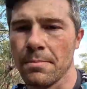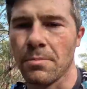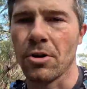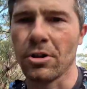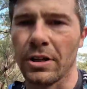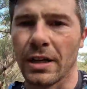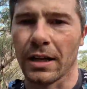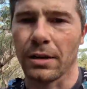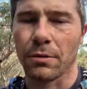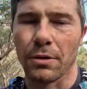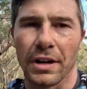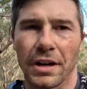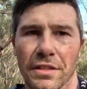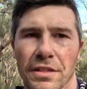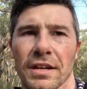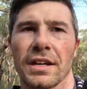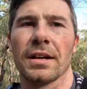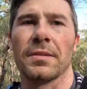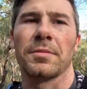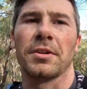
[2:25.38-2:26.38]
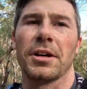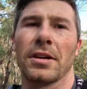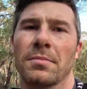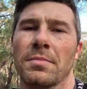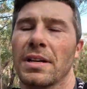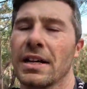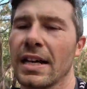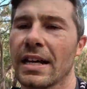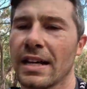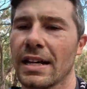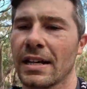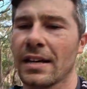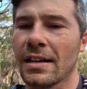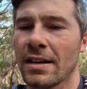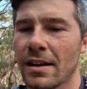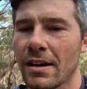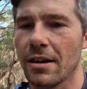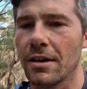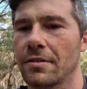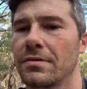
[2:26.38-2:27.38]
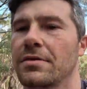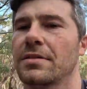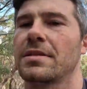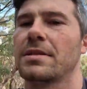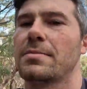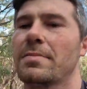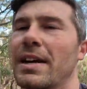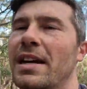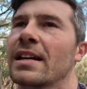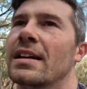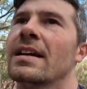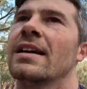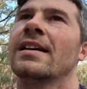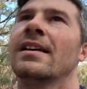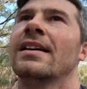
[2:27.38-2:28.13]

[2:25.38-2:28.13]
more like what I think I'm going to be getting over in Spain.